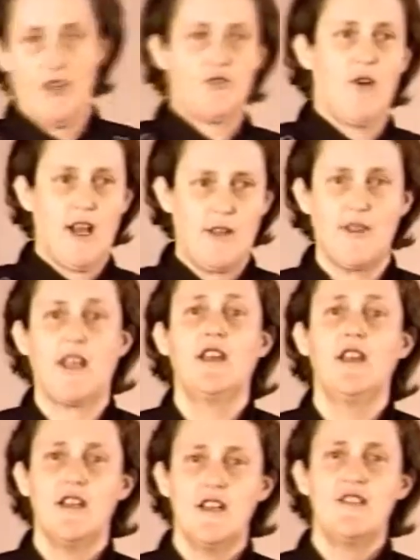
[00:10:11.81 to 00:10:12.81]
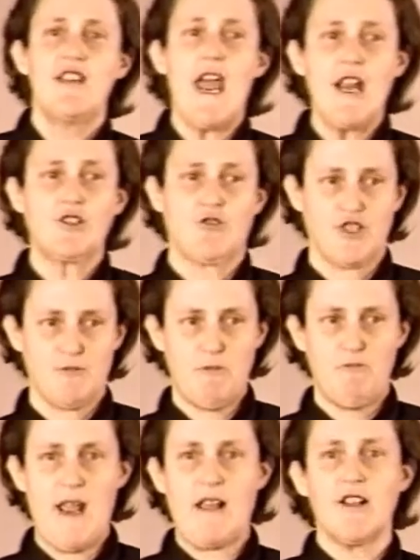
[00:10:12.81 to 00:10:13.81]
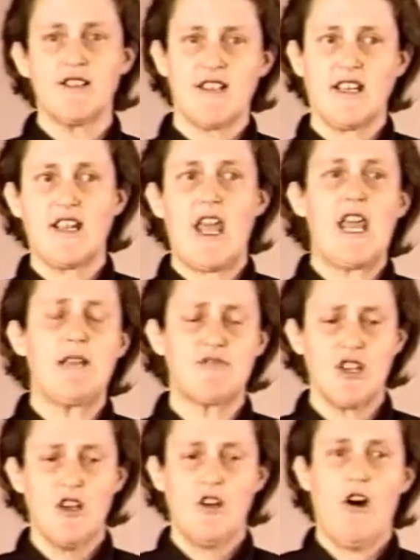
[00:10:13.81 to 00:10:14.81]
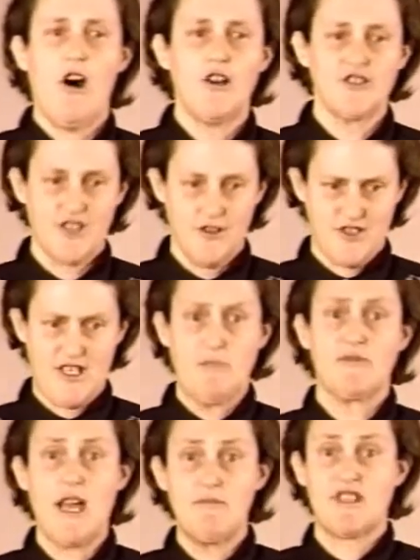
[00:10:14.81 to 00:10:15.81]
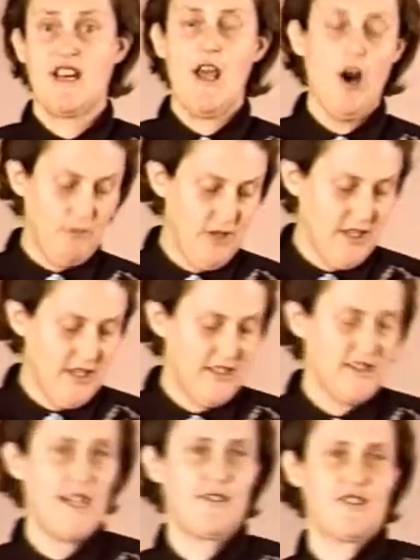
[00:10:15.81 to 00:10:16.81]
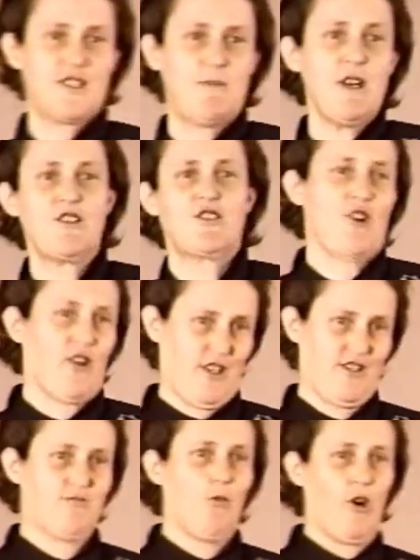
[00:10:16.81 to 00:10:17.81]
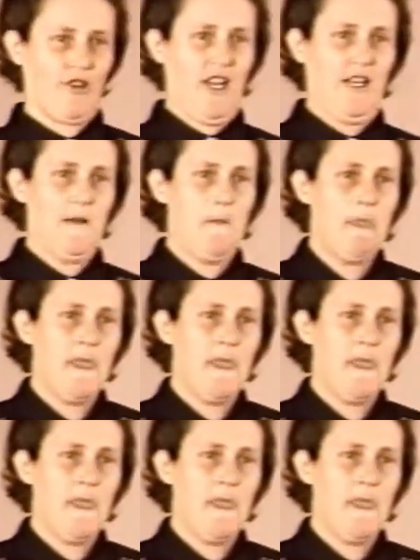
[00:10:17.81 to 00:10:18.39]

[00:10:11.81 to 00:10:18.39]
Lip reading: want to do anything dangerous. But balancing games also sometimes can help get the speech circuits working.